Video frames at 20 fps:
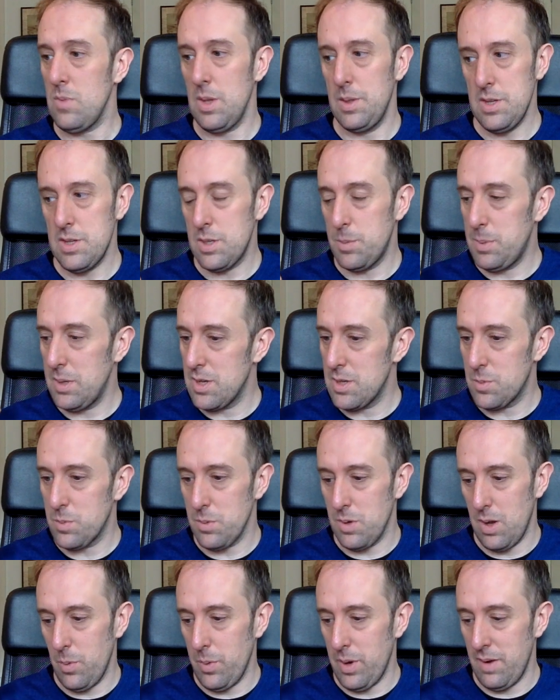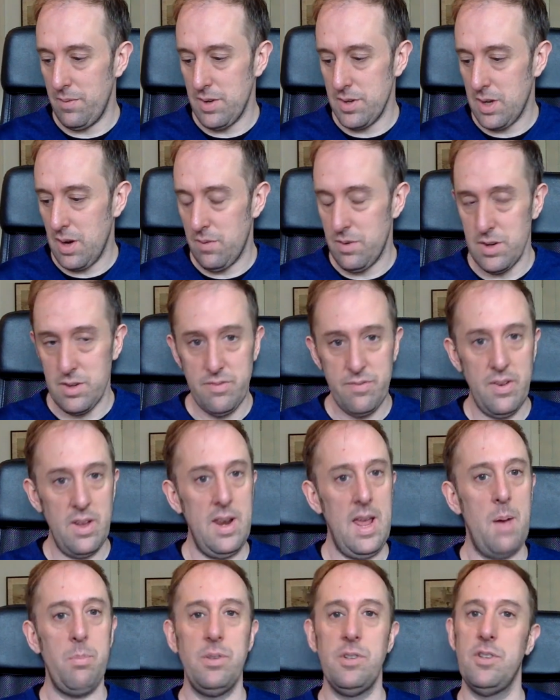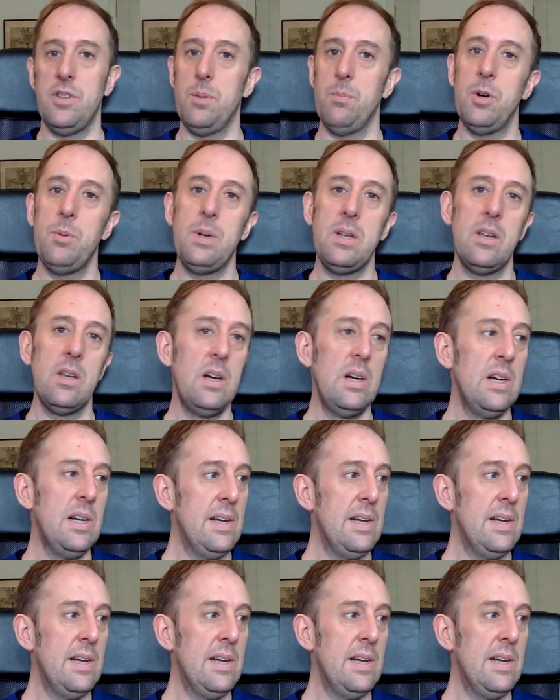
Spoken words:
This is because what I've discovered is fun happens in the moment,